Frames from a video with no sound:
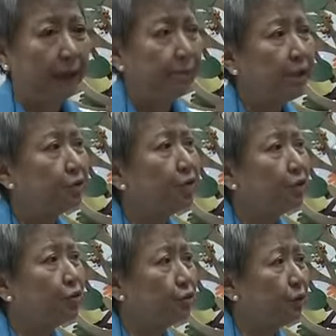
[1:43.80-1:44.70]
because
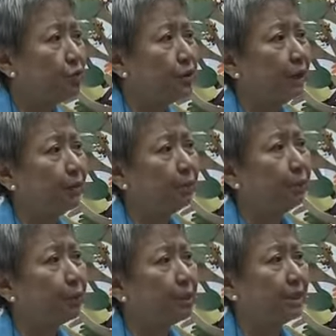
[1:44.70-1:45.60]
it shows how
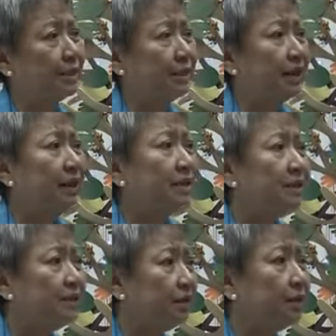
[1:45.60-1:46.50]
important
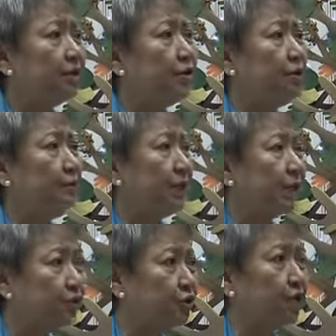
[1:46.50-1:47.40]
synergy with
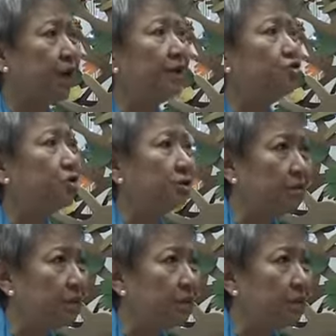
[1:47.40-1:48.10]
education,